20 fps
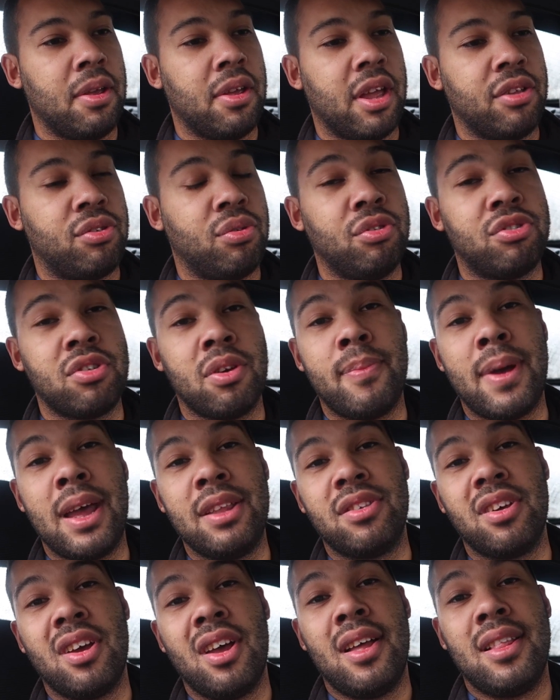it also
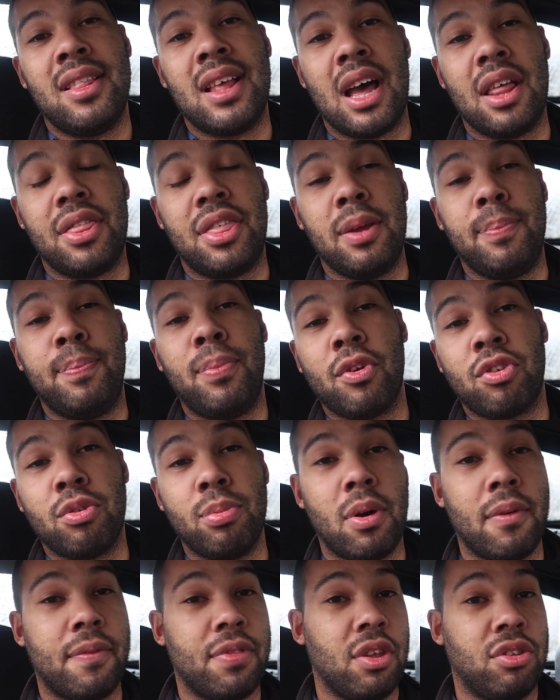meant that the
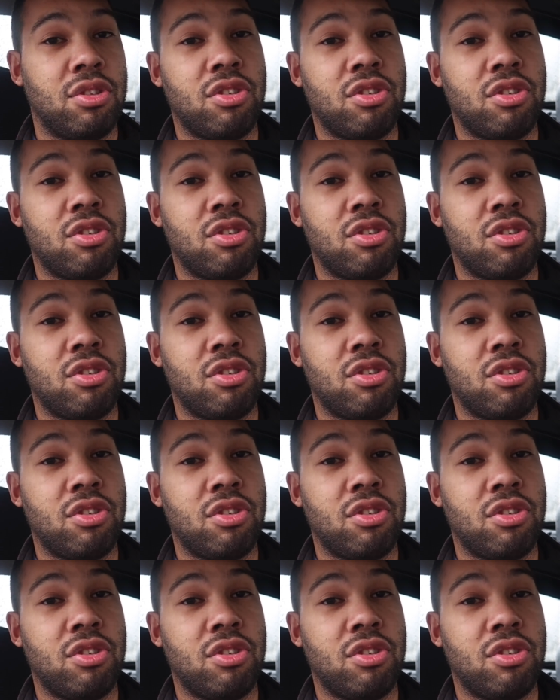bottom of the